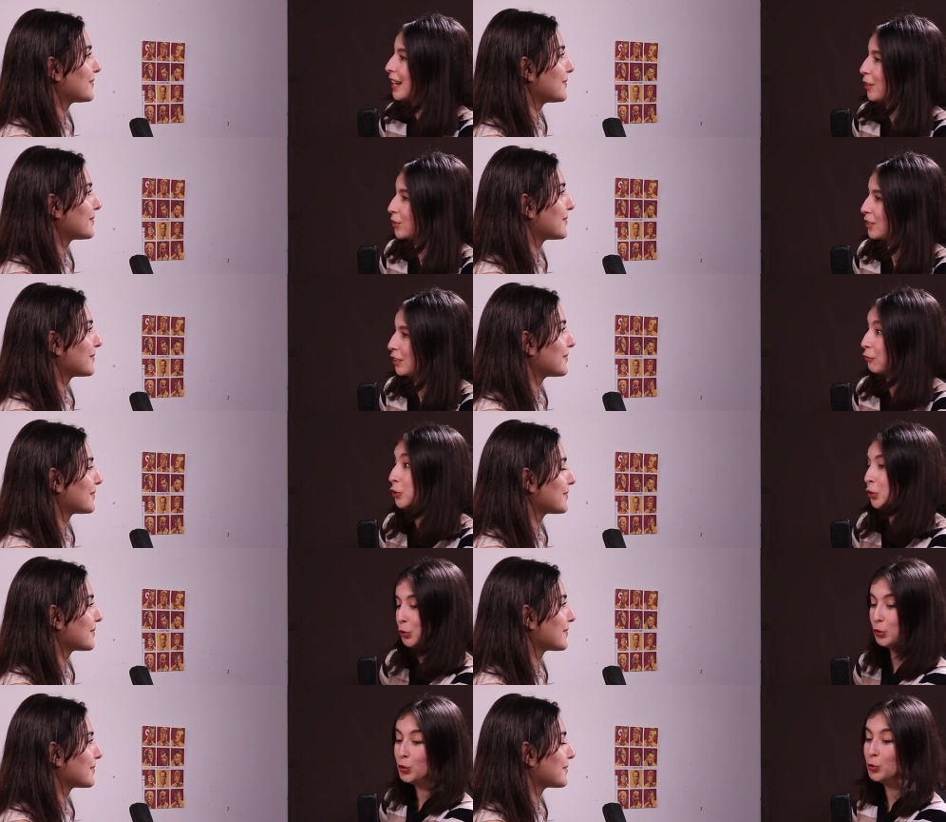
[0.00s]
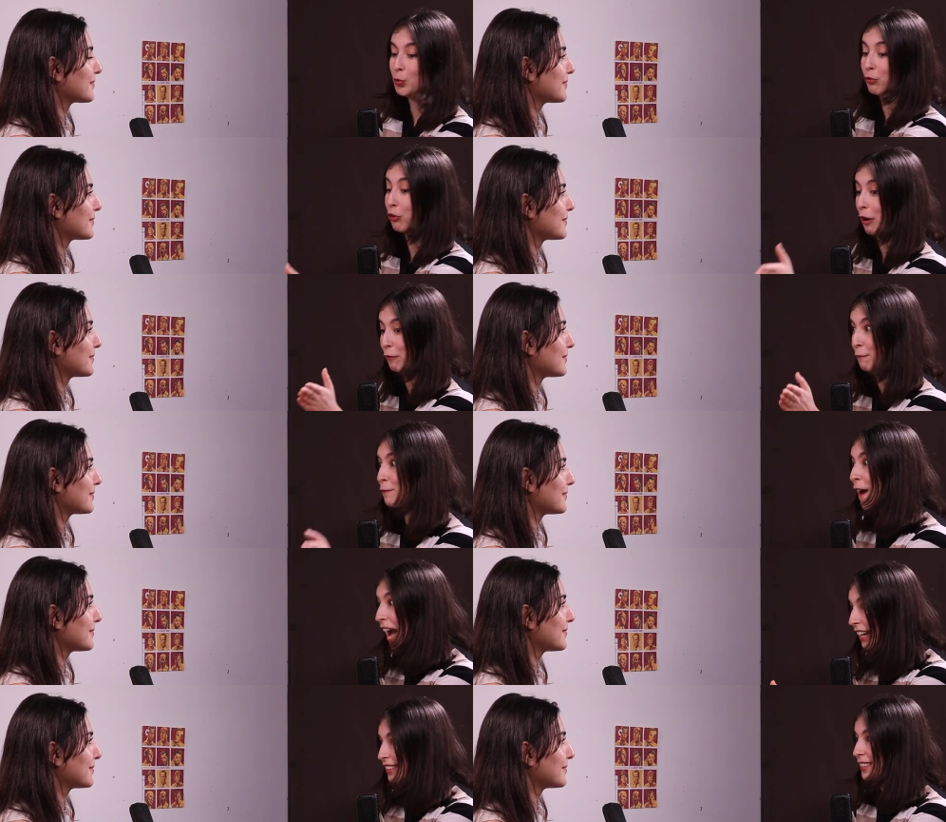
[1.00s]
Speaker 1: doubts if you knew for a
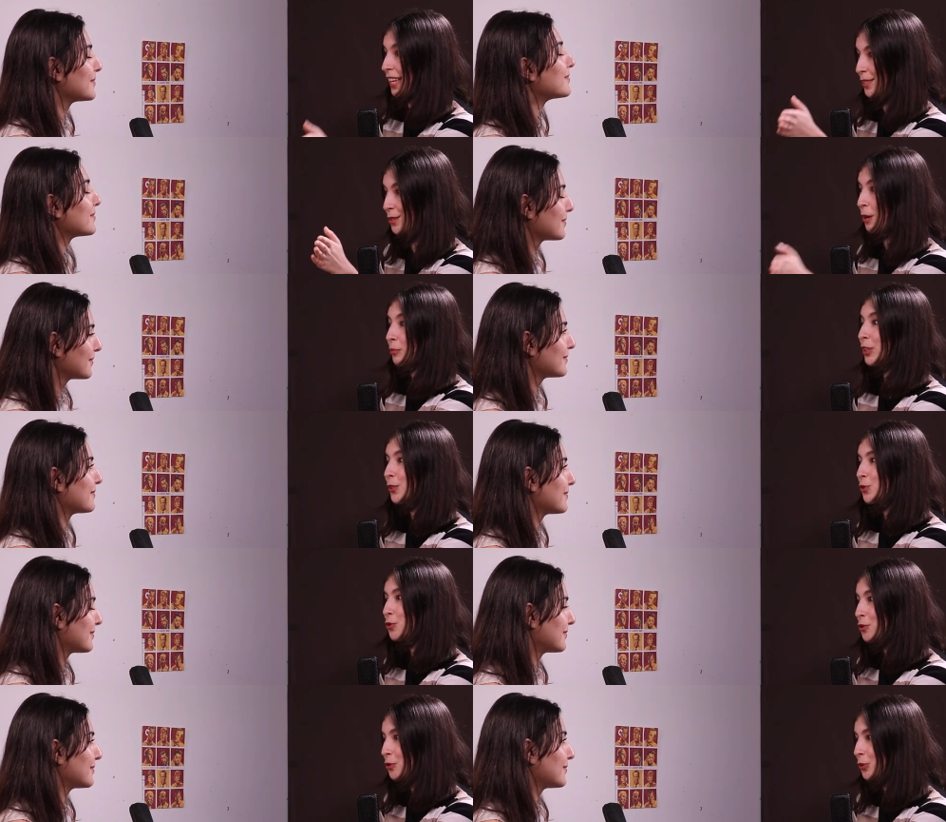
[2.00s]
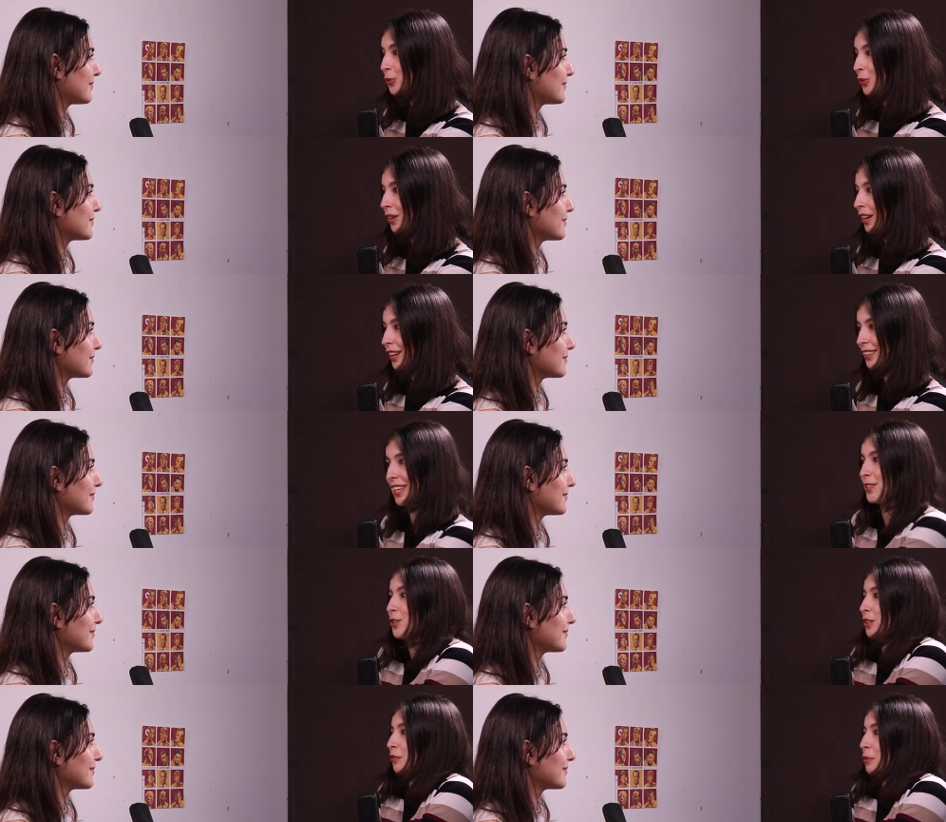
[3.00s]
fact that something is true mm-hmm. that's
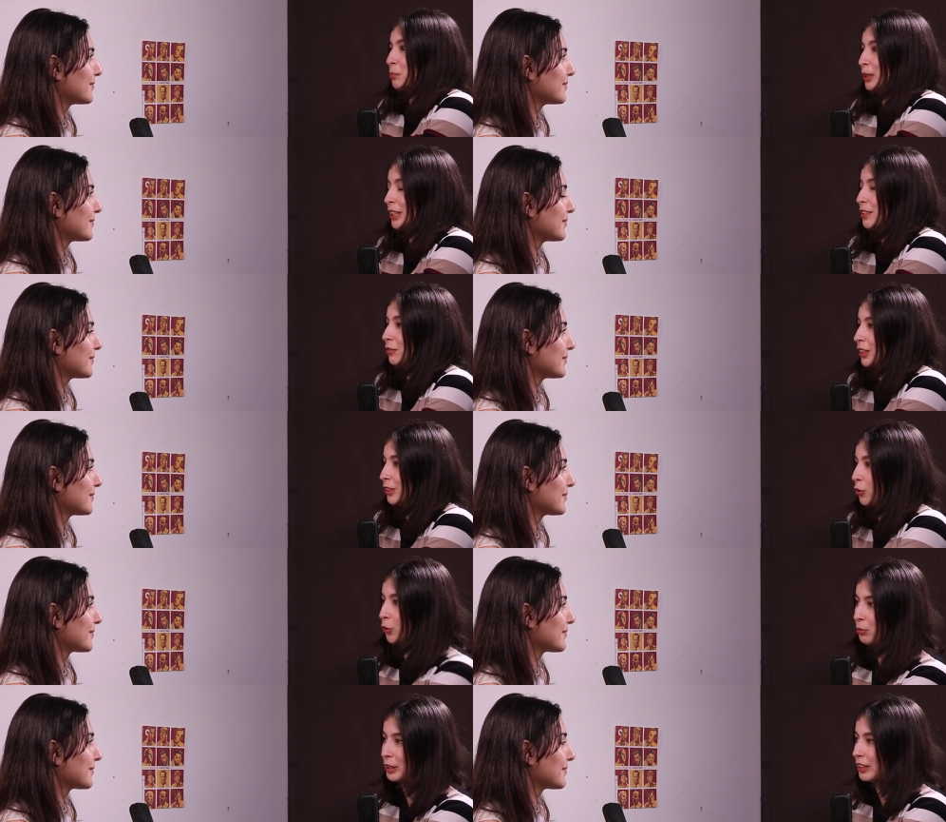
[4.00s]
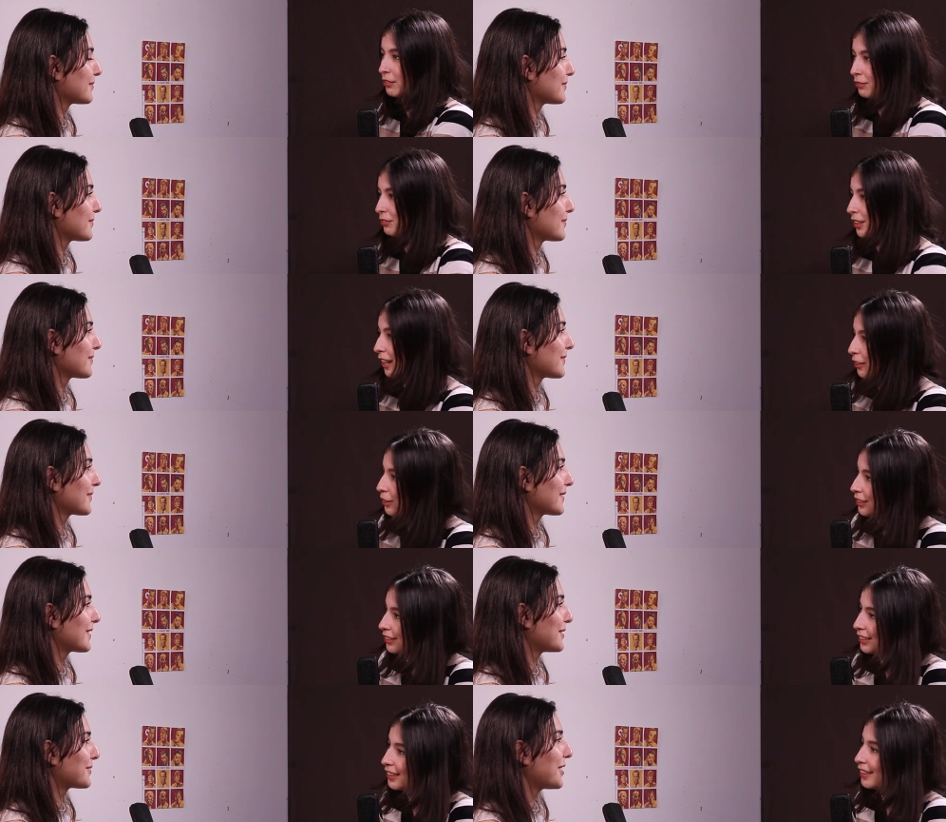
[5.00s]
not even believing or belief at all
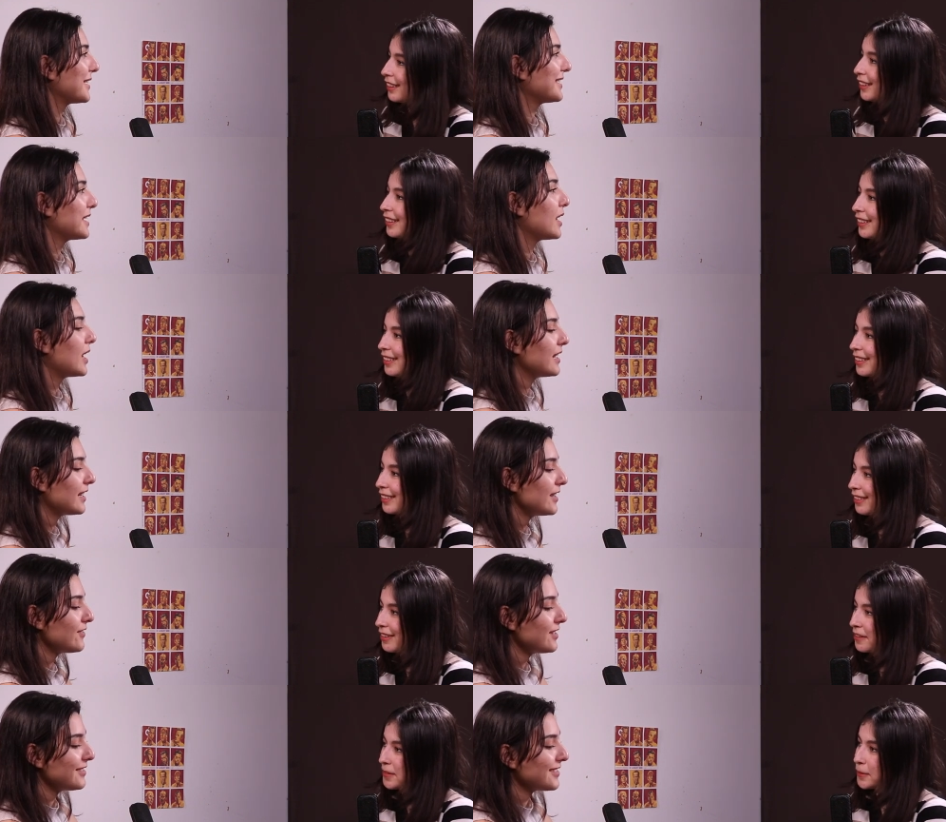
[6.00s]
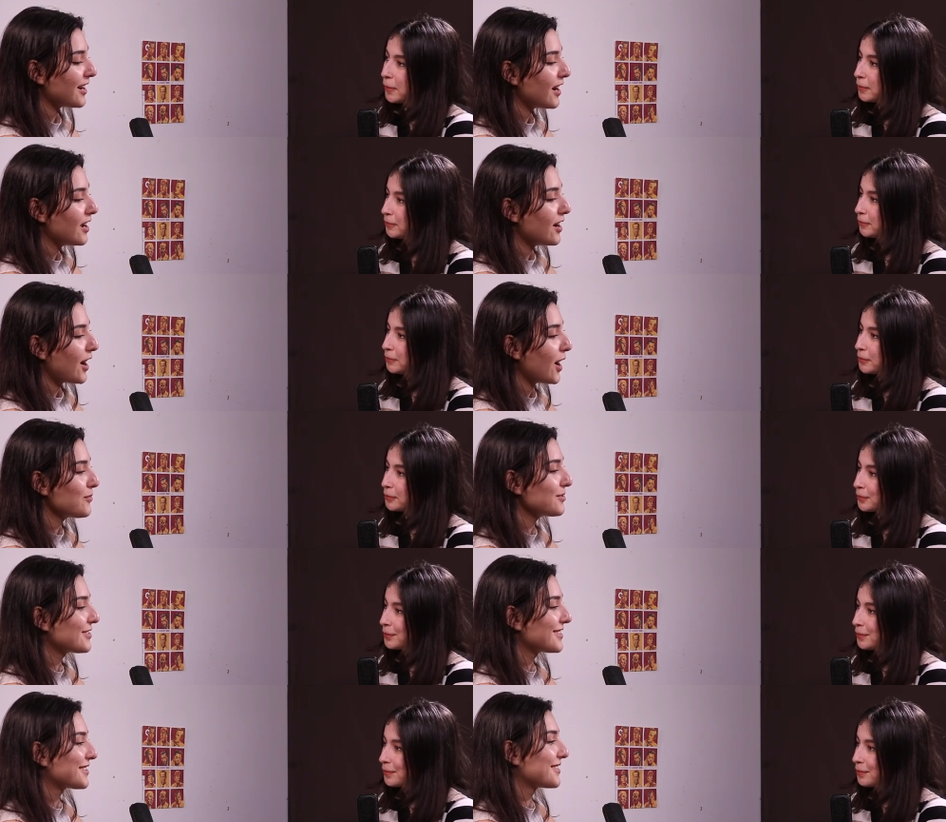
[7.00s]
Speaker 2: right and even i
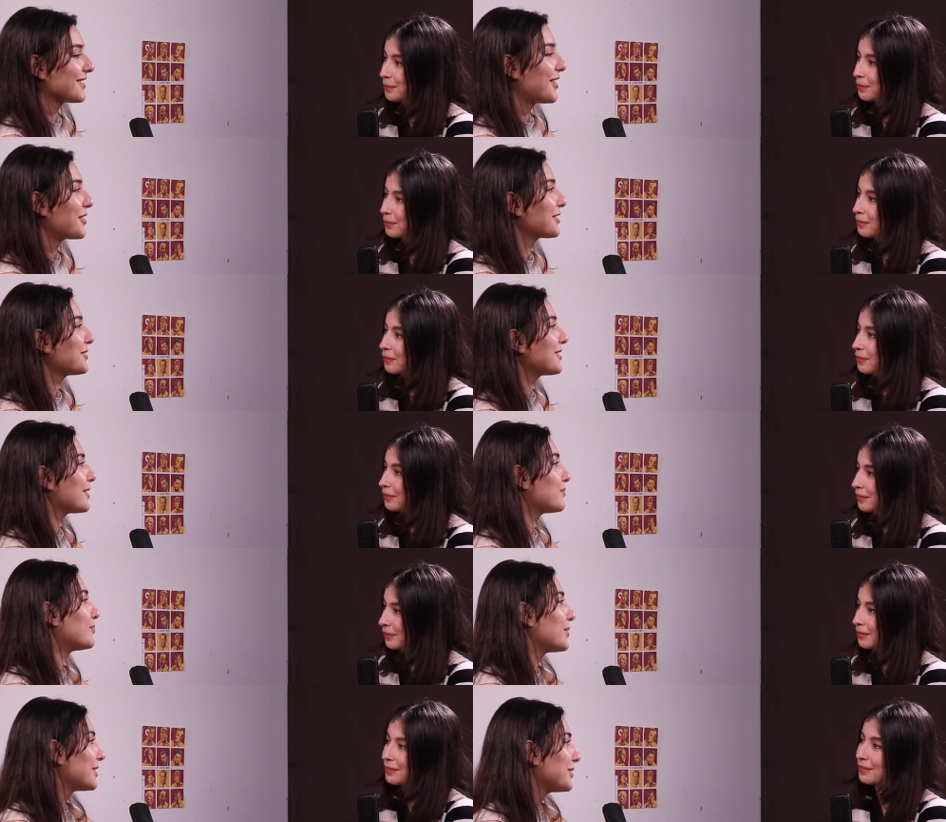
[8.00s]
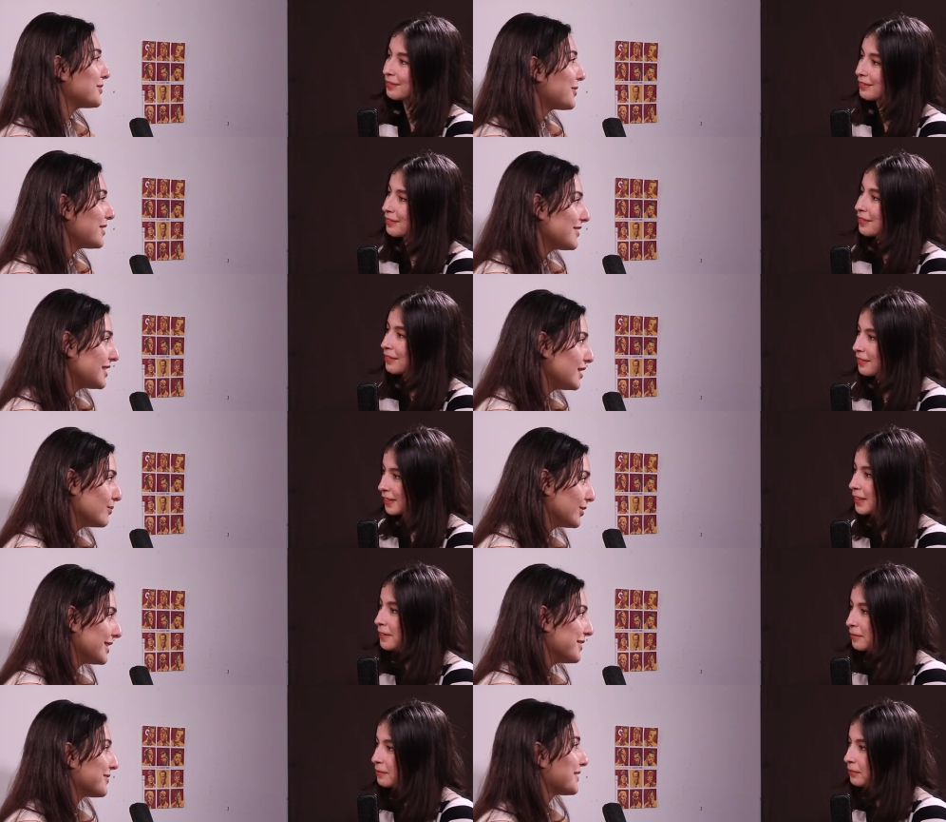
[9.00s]
would argue that be- you don't even need
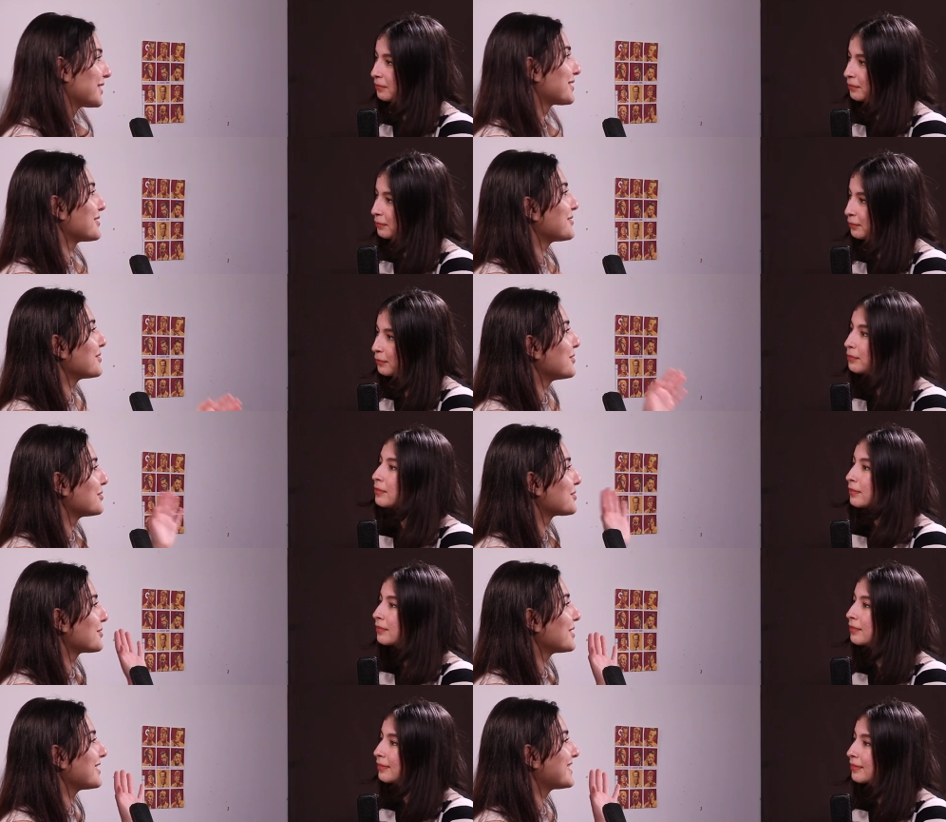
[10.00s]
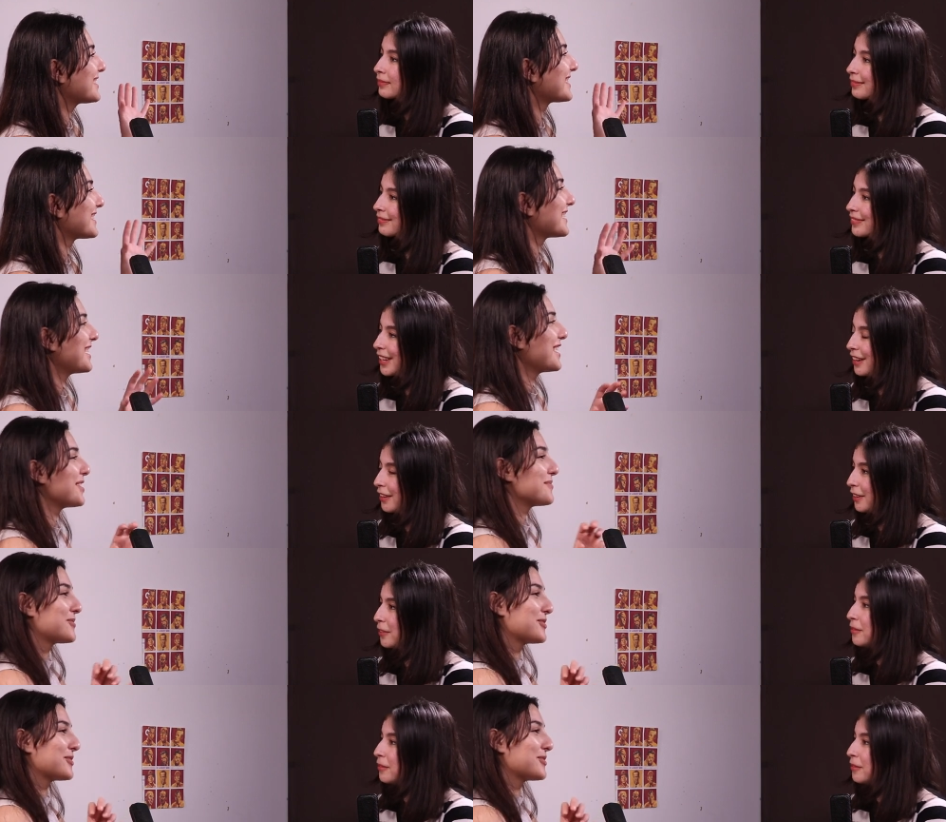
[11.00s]
belief like you you shouldn't yeah.